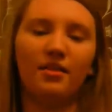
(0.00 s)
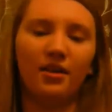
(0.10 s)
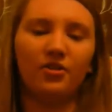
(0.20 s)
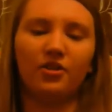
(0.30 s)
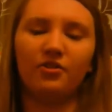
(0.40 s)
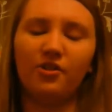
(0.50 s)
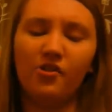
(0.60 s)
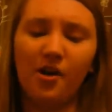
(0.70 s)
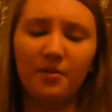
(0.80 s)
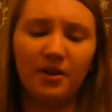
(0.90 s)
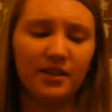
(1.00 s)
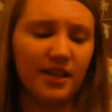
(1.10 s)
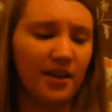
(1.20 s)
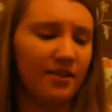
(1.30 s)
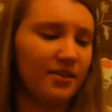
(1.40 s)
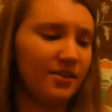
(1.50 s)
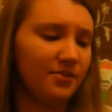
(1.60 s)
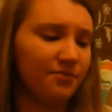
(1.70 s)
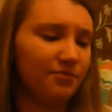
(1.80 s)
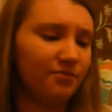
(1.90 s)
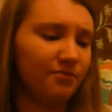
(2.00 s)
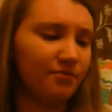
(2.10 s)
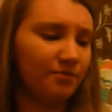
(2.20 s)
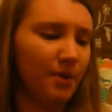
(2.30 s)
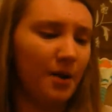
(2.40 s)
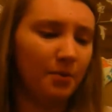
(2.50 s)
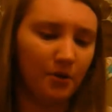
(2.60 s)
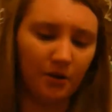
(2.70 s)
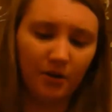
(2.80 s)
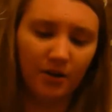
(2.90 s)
the Underground Railroad. I'm going to take this paper